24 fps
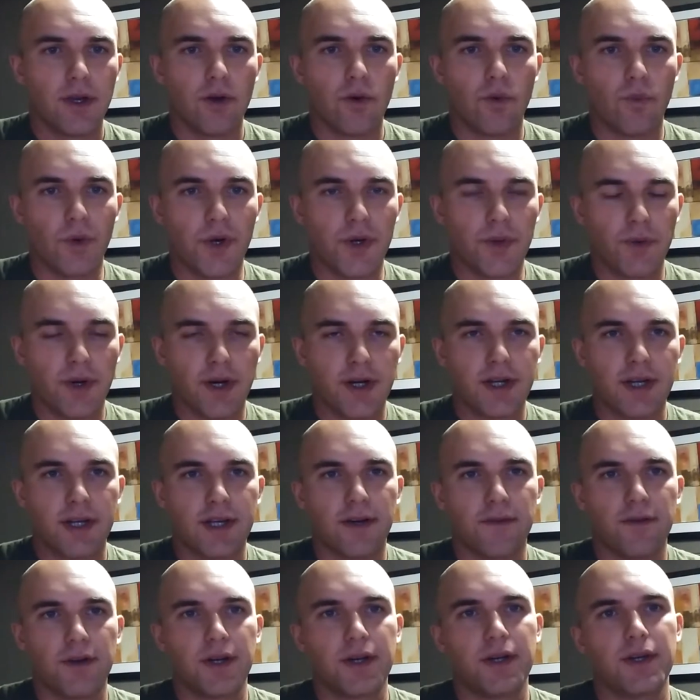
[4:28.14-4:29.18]
When wearing a
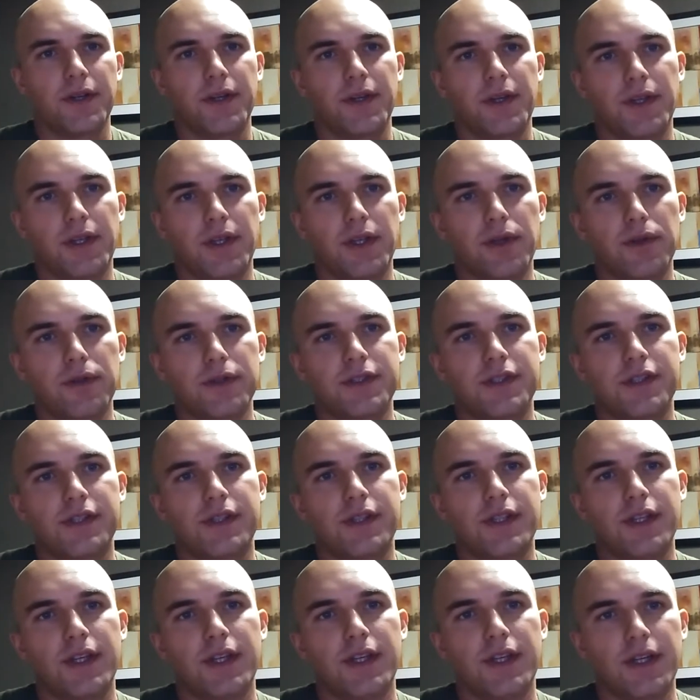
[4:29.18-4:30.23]
cover, use
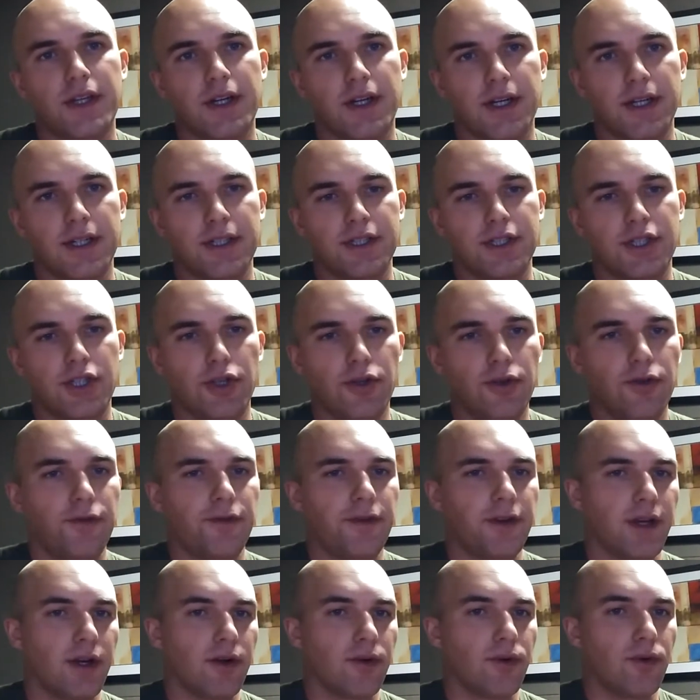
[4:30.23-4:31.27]
the uh, two
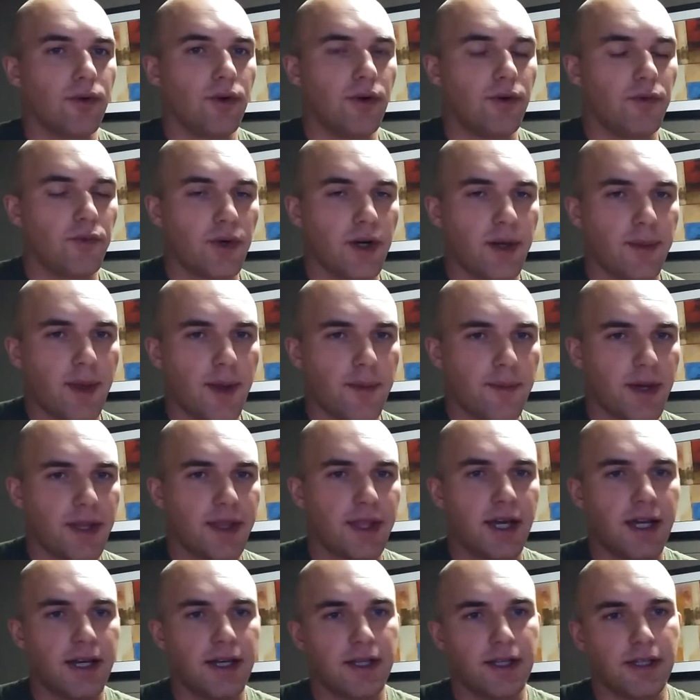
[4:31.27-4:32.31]
finger rule. What I mean by
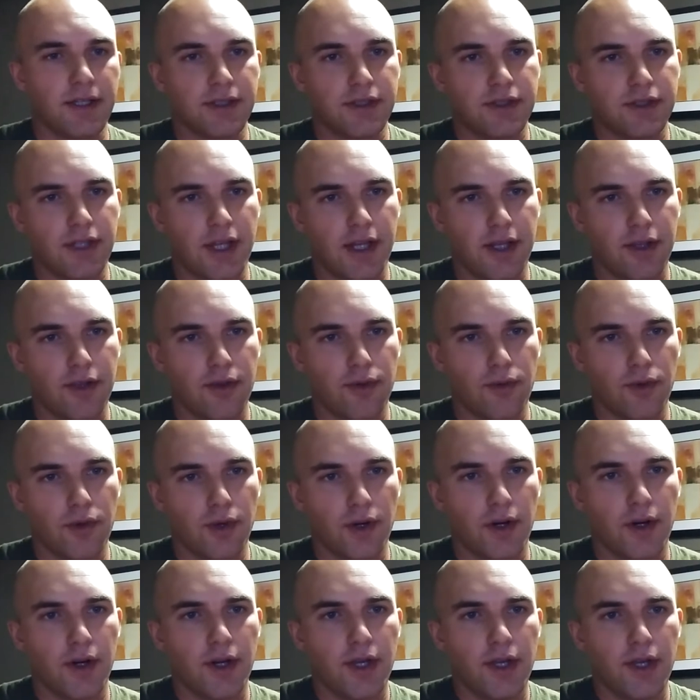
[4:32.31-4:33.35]
that is take
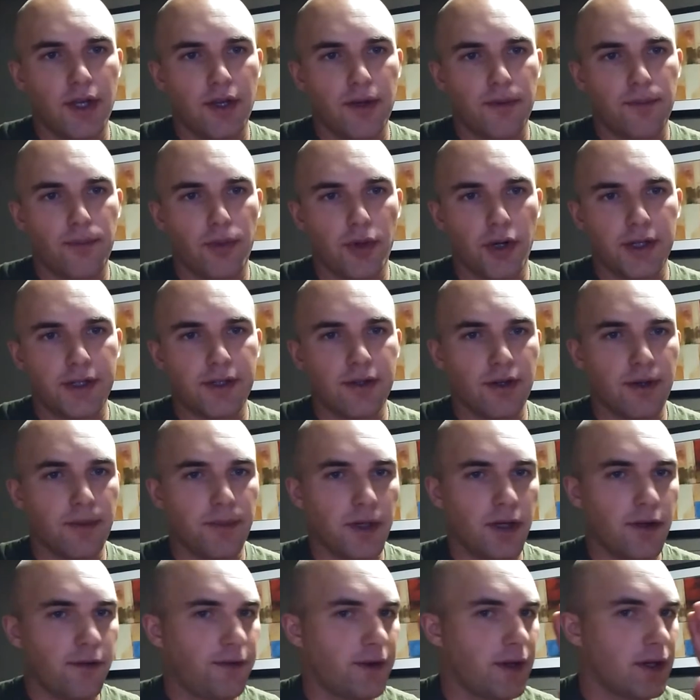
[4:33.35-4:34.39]
your pointer
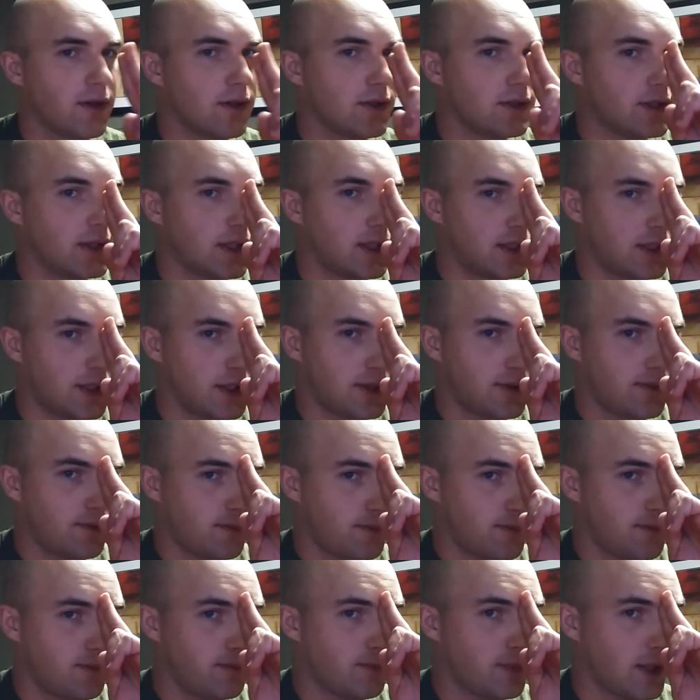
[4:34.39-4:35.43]
and middle fingers and just
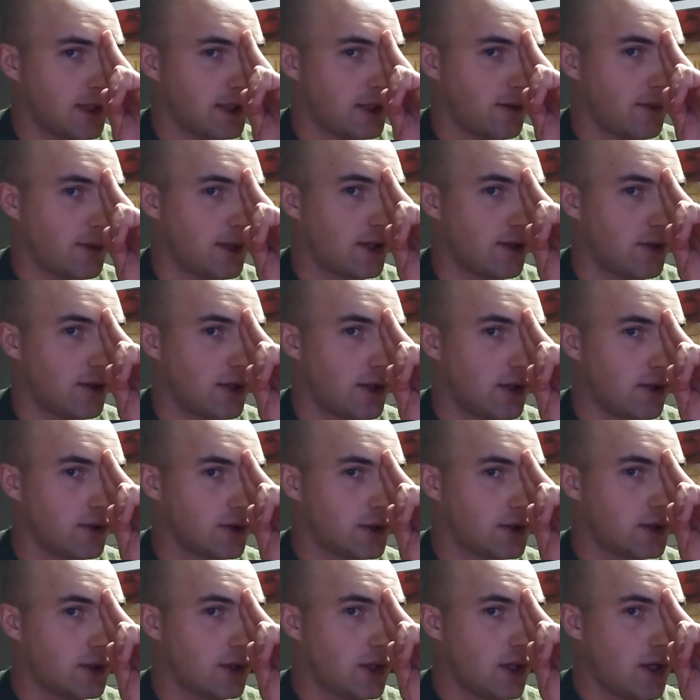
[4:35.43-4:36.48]
place them on your
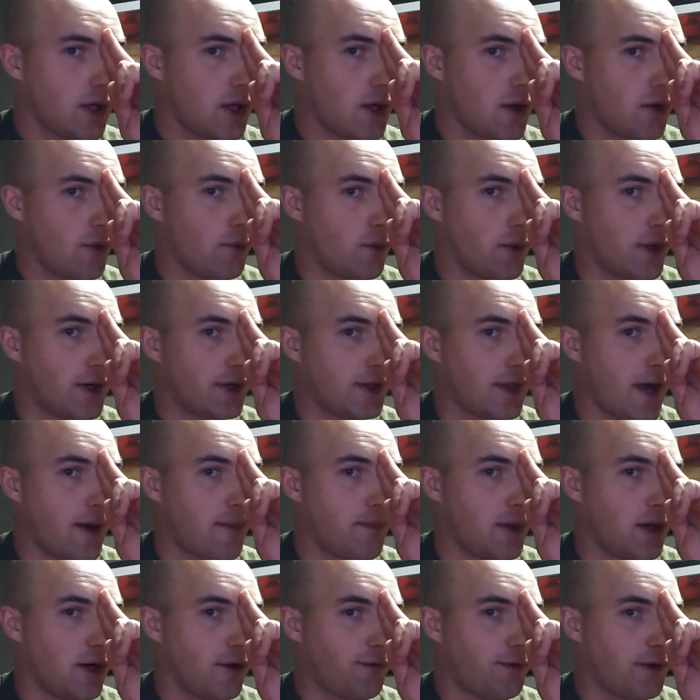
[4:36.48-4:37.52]
nose where
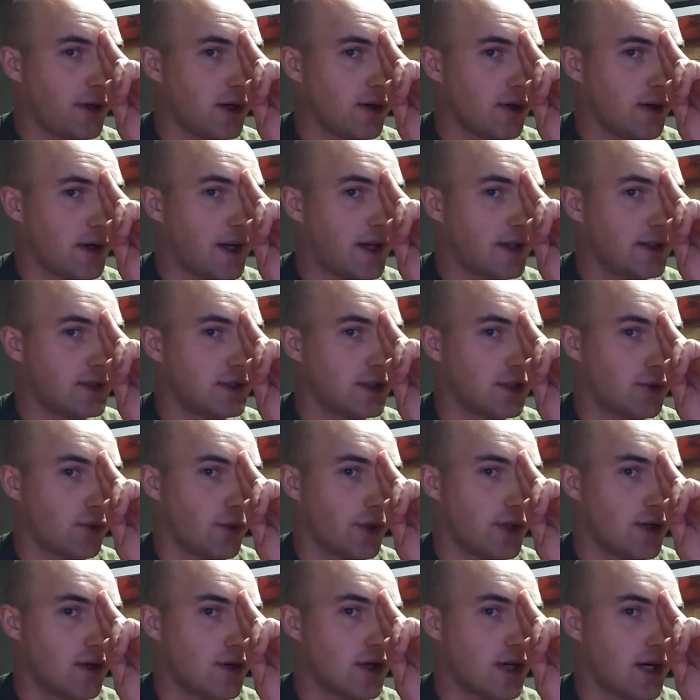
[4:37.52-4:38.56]
that middle finger ends is
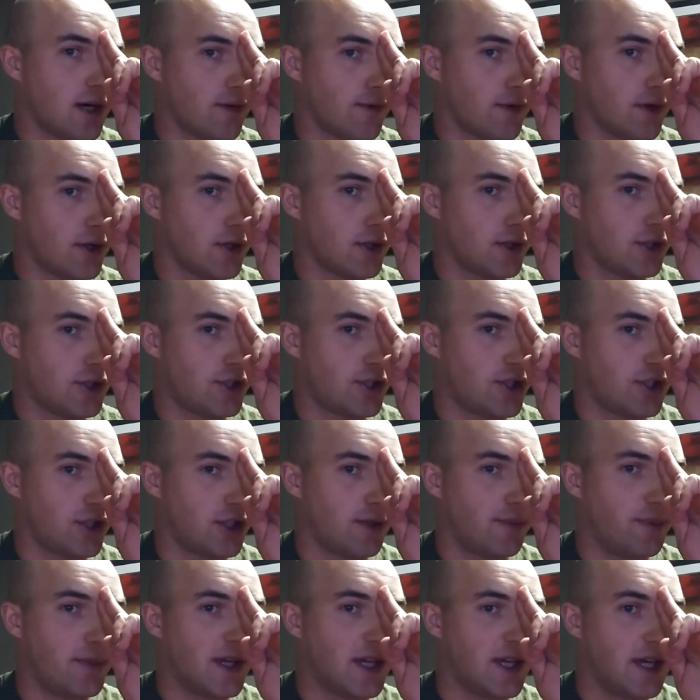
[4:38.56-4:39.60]
where your cover
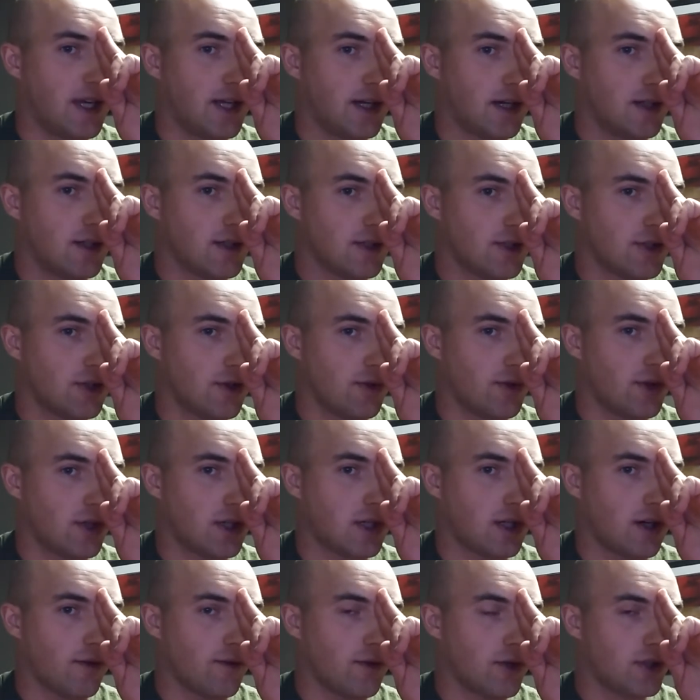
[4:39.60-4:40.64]
should begin. So
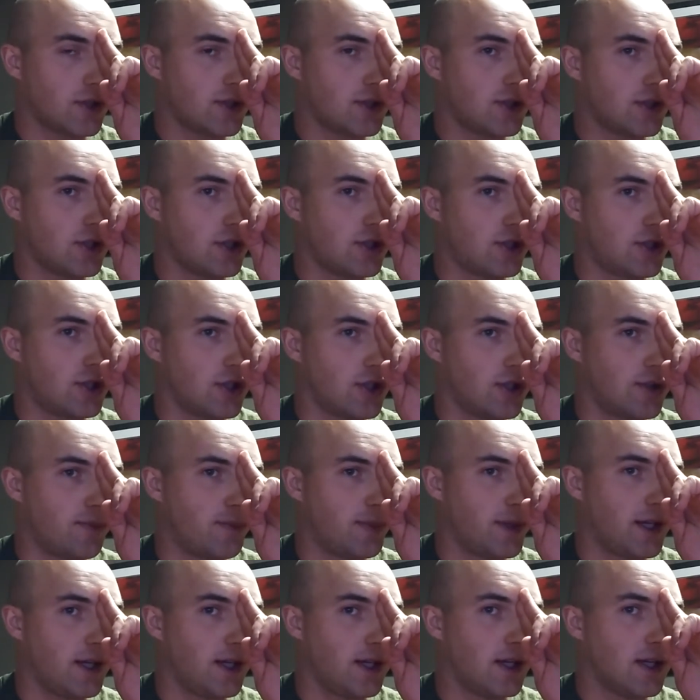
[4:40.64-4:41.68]
your covers
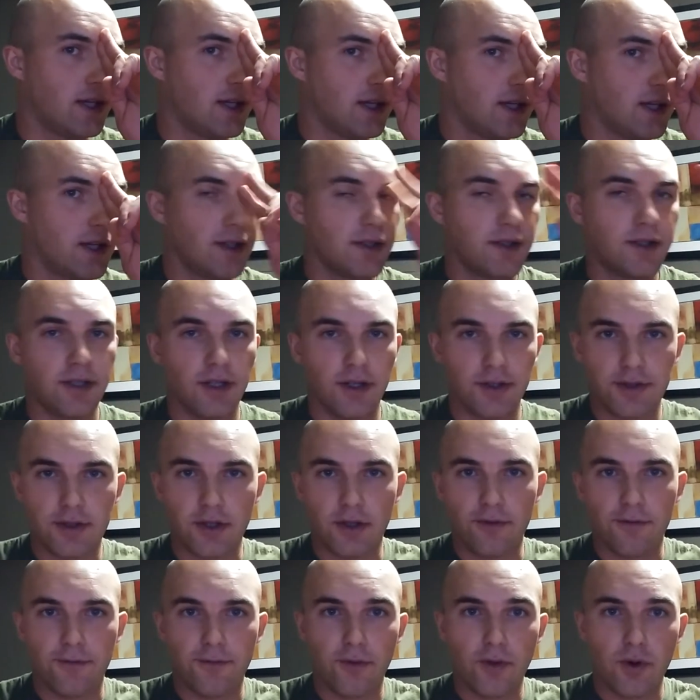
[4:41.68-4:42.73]
should be
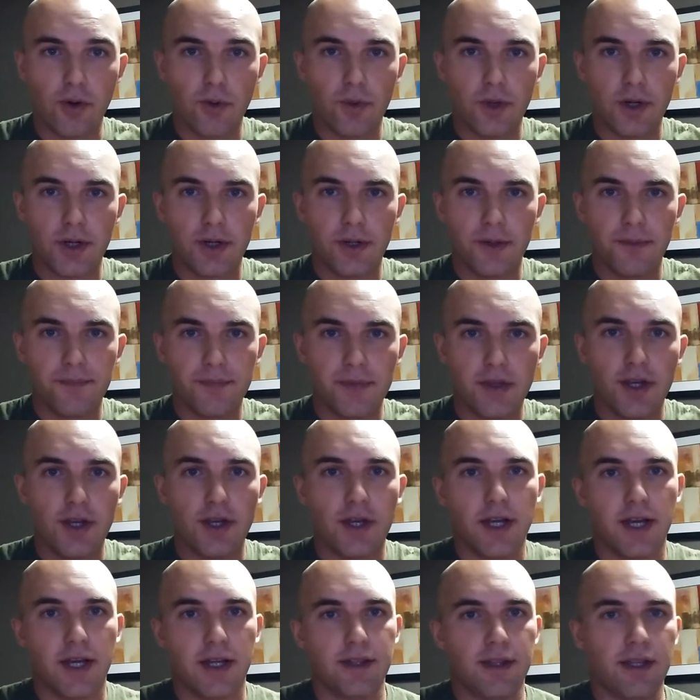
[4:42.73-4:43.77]
tilted forward
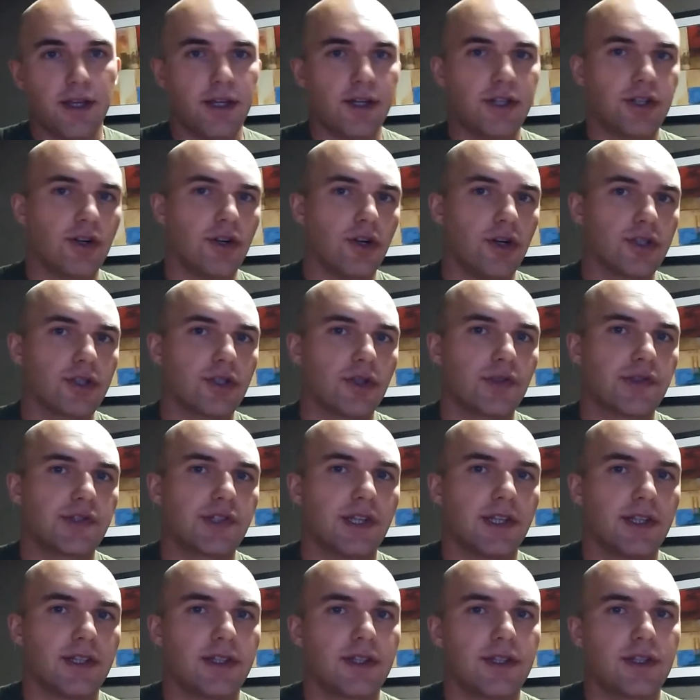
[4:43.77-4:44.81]
and they should also
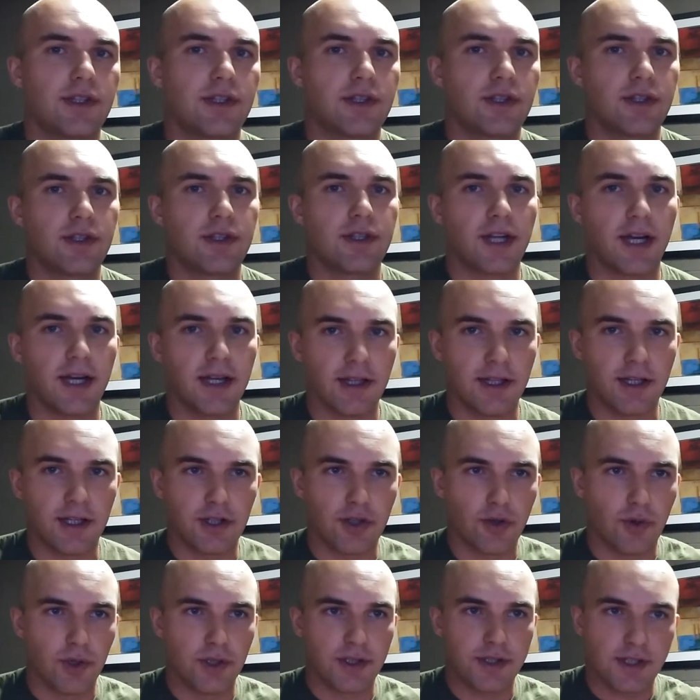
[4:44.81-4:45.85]
sit
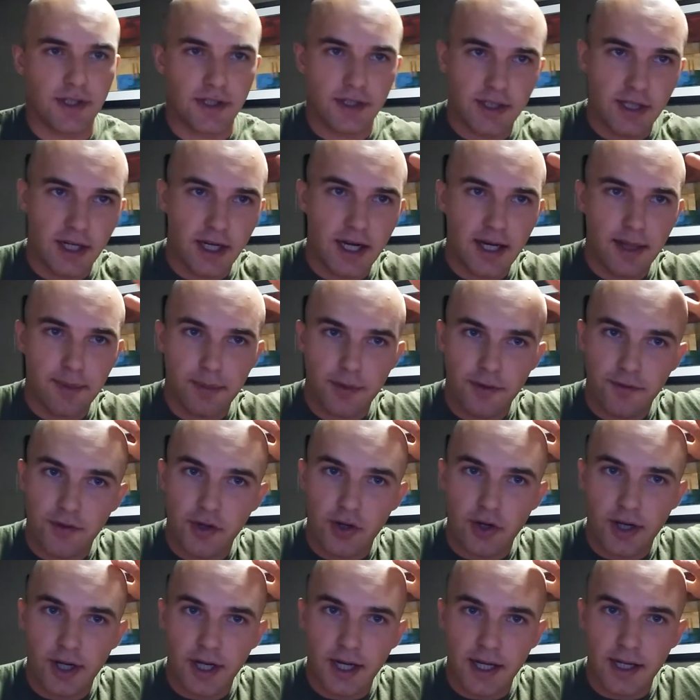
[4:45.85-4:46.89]
tightly towards the top of
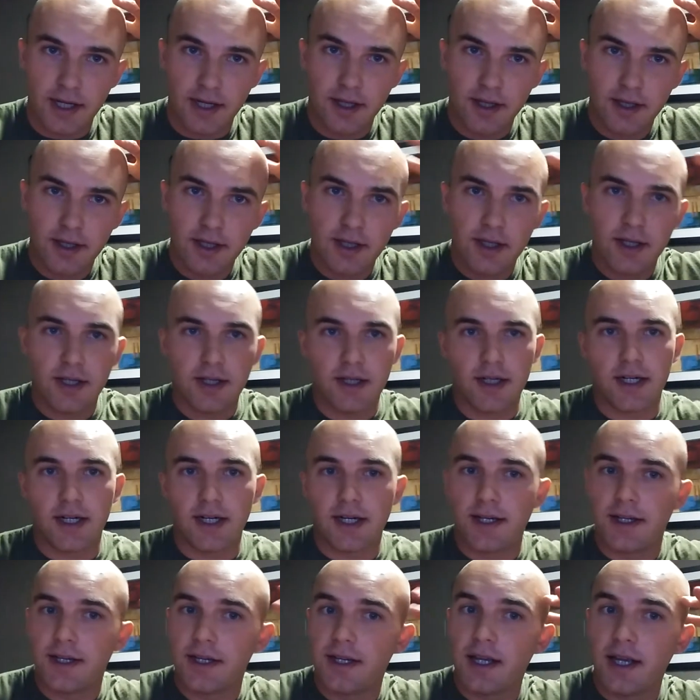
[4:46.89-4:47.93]
your head
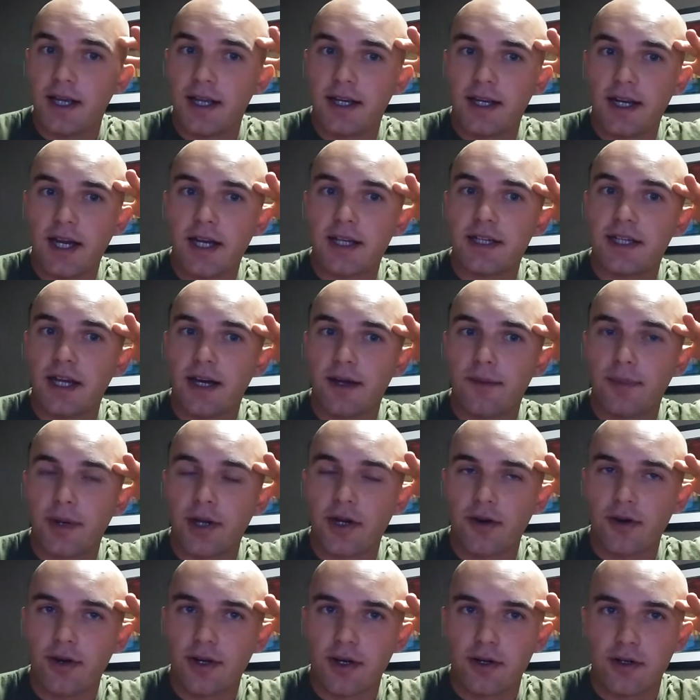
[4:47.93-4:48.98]
uh, and not down
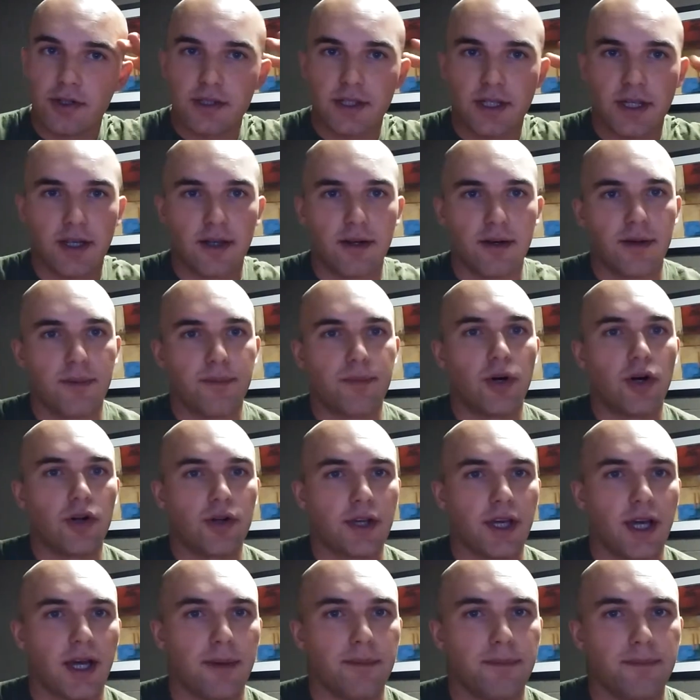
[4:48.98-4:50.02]
by your ears like a
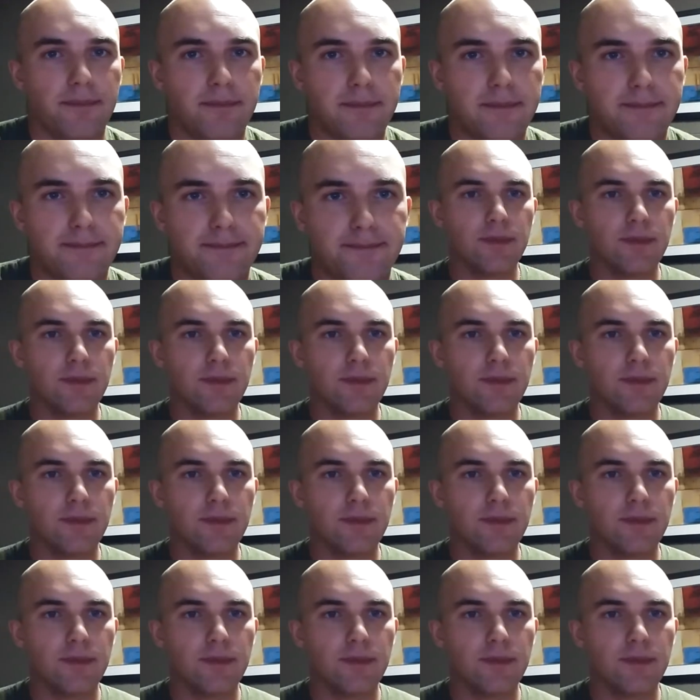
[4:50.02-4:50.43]
ball cap.